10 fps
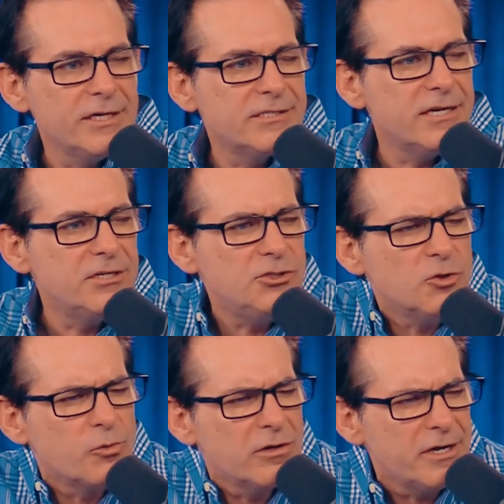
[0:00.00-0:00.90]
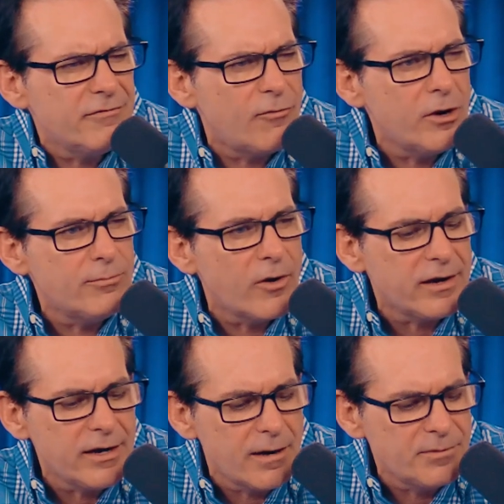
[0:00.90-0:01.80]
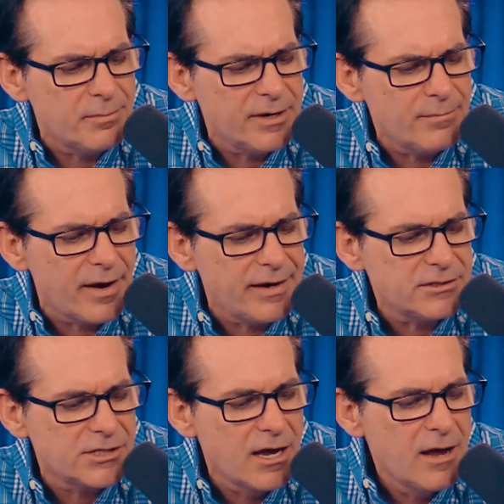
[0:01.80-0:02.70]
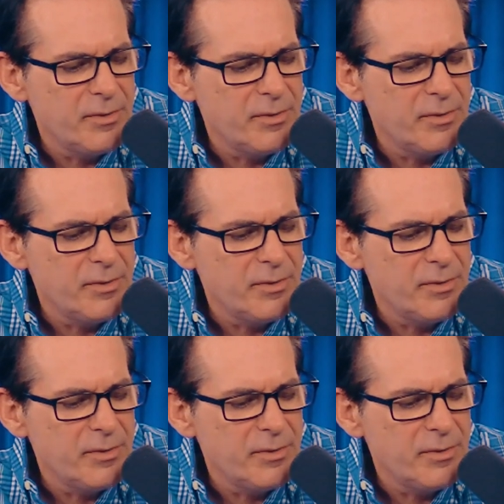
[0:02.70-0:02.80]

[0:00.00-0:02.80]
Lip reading: He said, did you really avoid breaking up the big banks